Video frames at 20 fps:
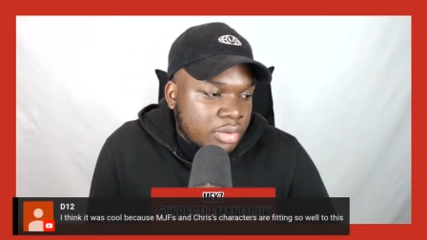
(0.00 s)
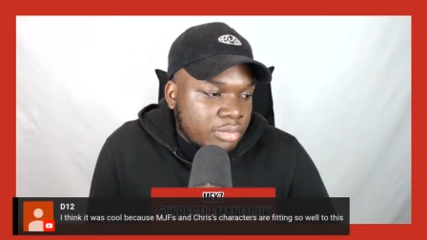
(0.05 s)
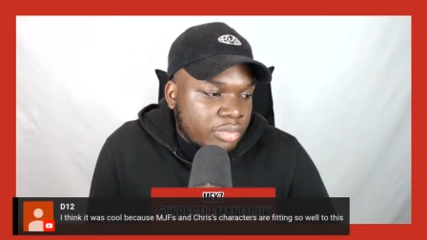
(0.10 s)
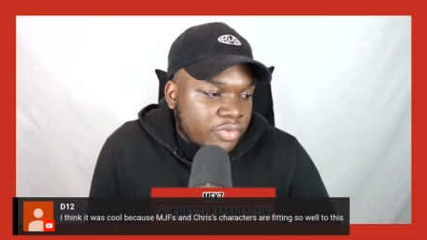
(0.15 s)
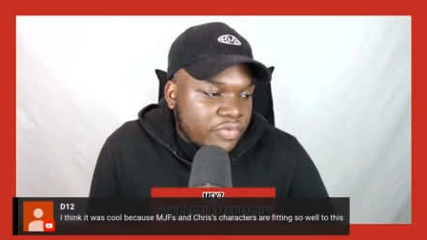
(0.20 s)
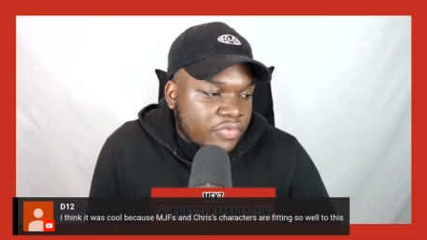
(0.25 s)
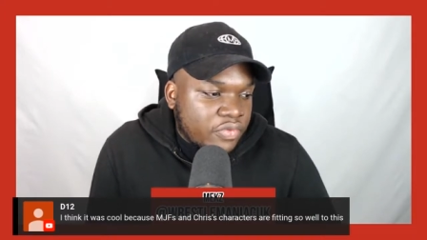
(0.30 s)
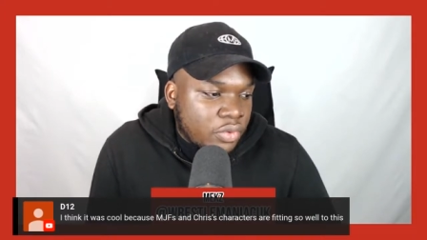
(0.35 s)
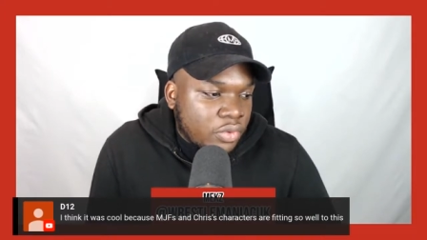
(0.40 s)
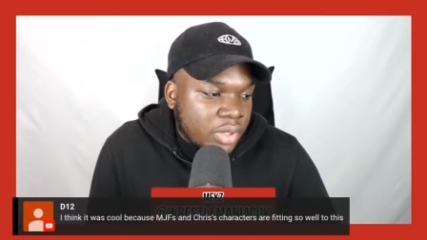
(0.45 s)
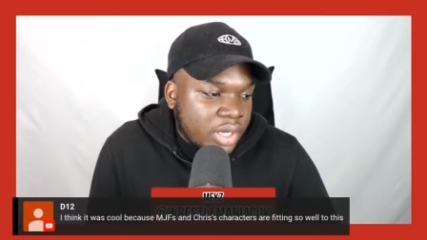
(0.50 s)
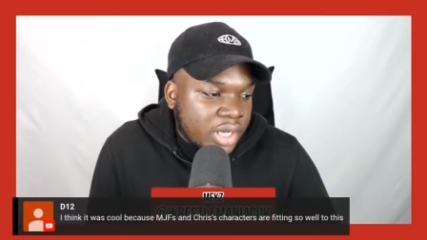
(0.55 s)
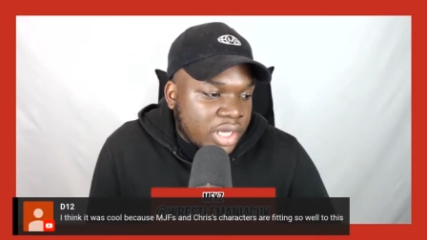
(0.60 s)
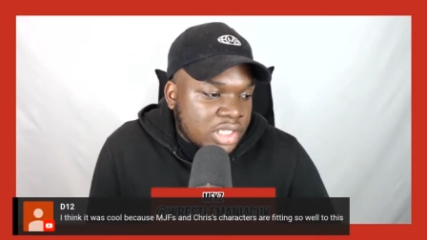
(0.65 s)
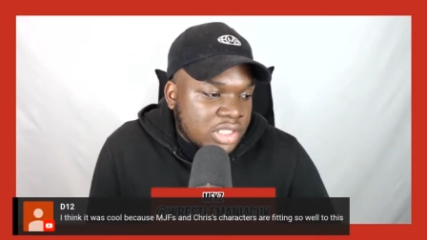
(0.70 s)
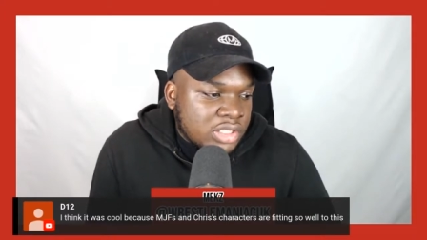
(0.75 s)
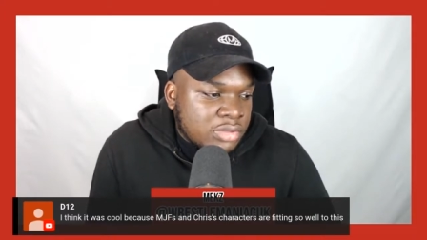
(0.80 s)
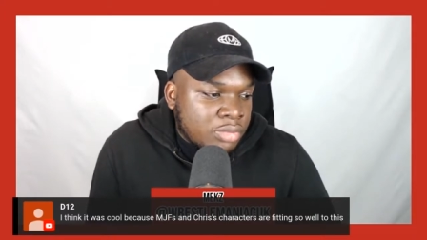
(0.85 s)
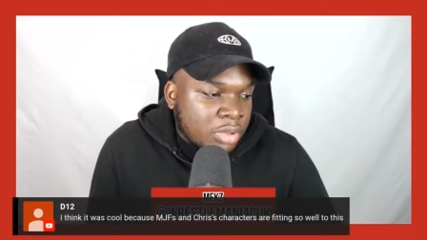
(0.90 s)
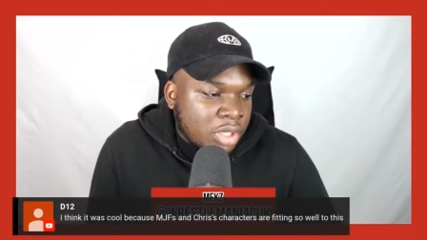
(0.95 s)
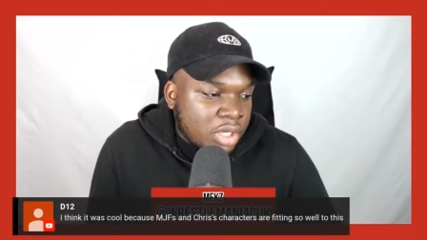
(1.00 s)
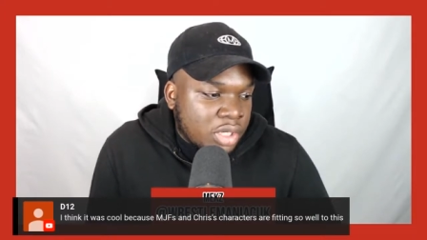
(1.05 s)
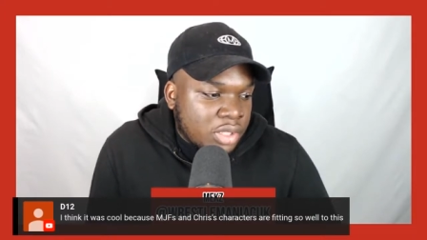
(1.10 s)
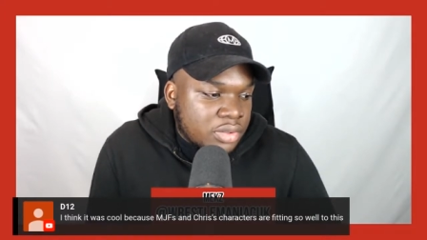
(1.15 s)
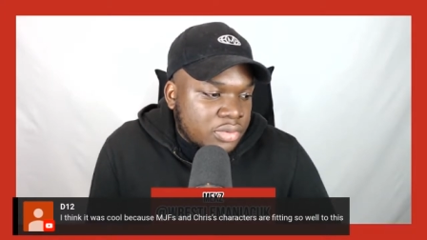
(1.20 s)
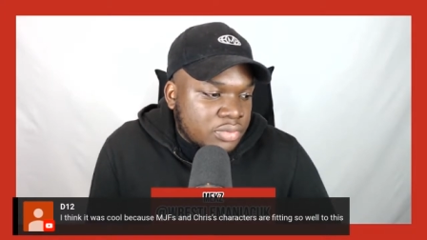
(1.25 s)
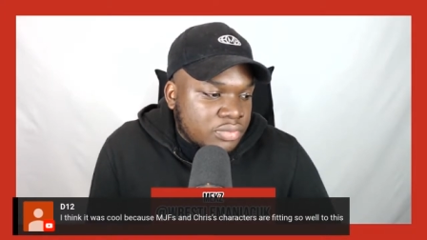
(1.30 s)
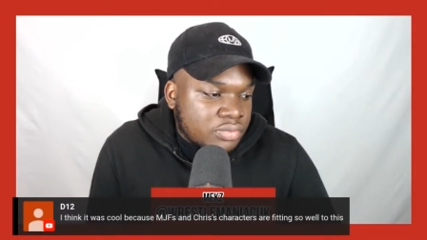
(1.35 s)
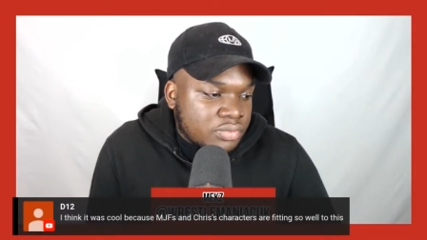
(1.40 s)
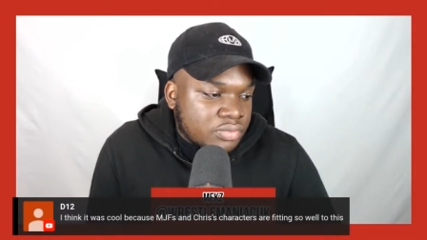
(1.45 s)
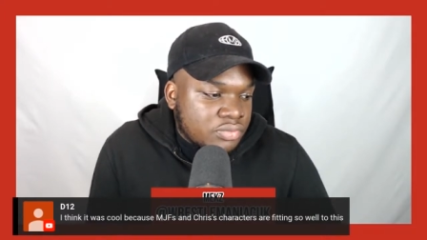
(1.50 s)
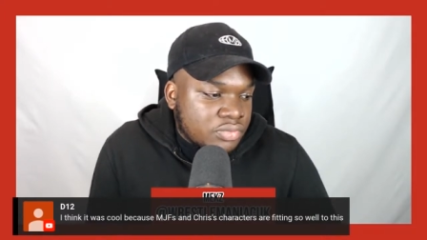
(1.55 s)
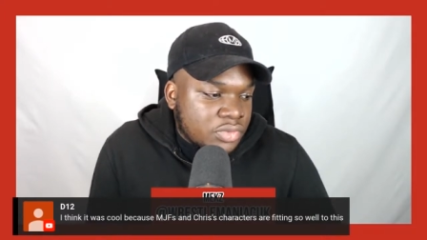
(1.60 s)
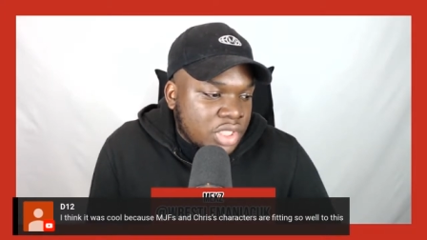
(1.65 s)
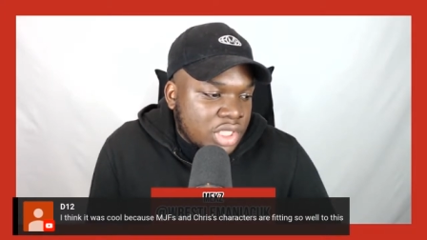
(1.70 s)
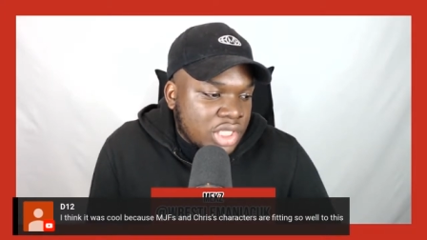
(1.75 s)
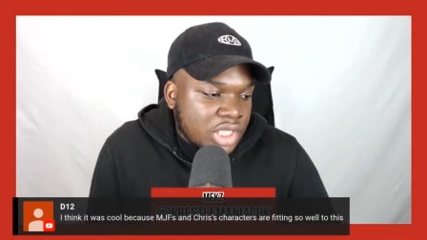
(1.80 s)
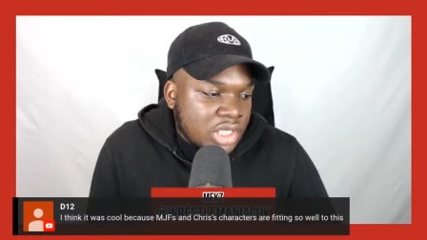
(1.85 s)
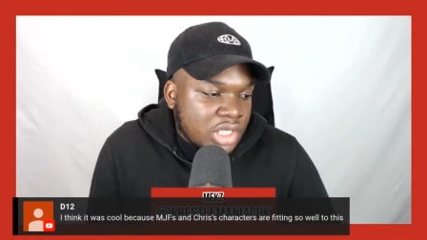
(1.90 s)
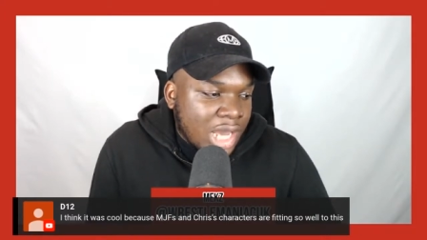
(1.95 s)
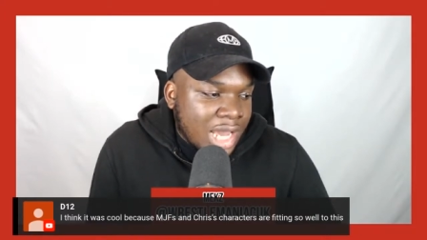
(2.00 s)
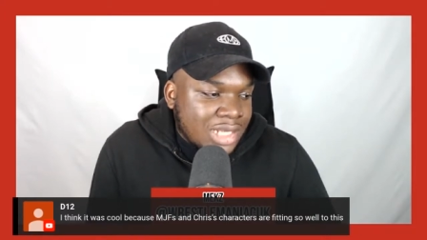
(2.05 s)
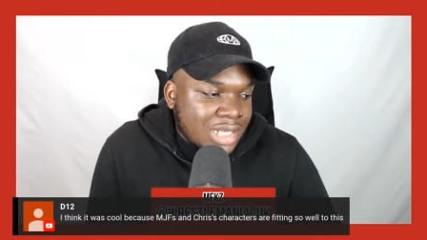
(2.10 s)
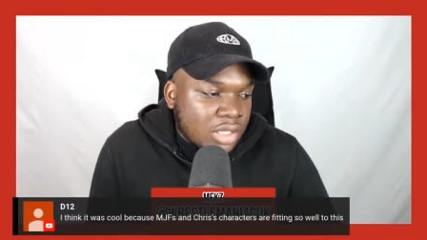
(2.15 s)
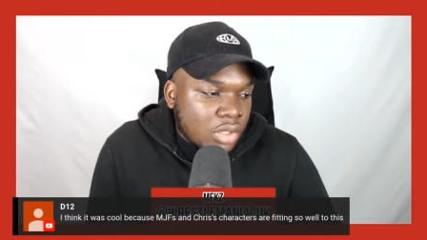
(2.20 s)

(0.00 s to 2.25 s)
beforehand, but he kind